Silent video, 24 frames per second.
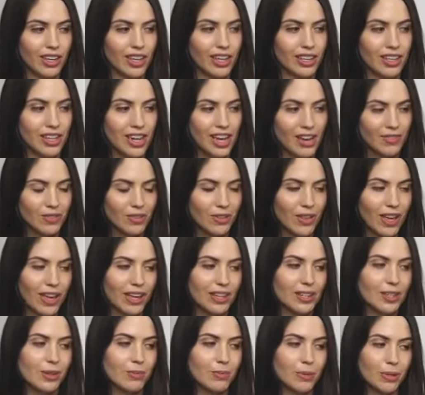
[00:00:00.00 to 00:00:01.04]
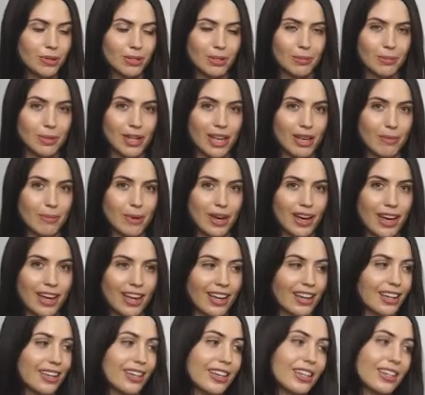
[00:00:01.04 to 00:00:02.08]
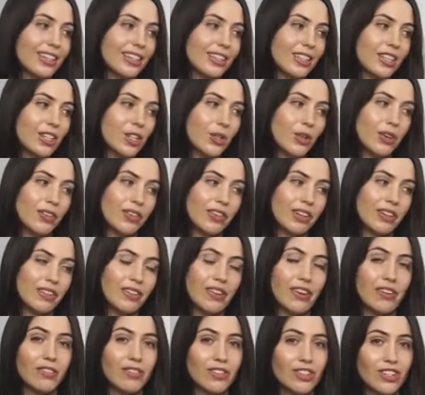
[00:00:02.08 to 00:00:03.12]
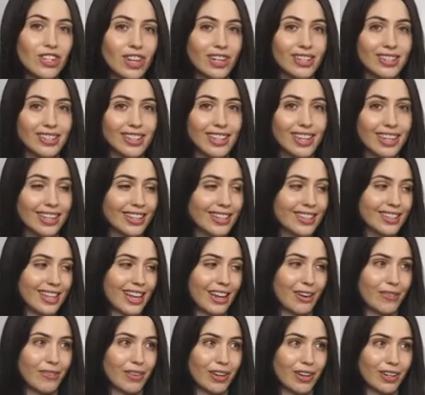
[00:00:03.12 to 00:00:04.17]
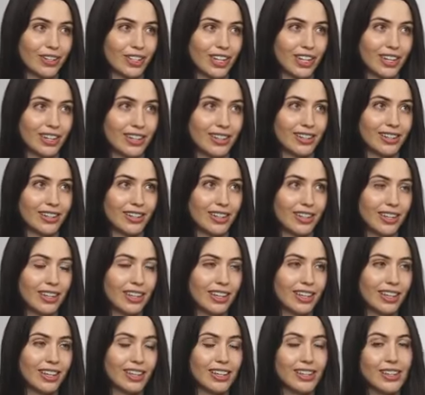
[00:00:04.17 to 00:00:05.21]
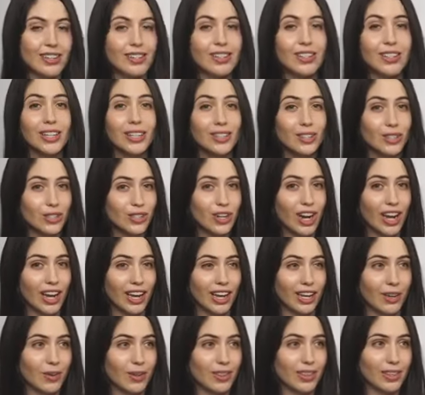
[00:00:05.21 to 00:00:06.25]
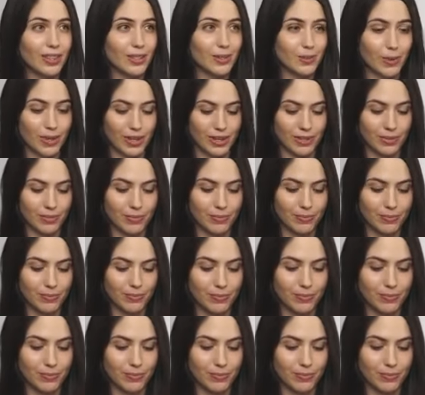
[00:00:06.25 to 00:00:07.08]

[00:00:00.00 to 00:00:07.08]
And then after that, you multiply by the derivative of just the inside function. So let's try it with this one.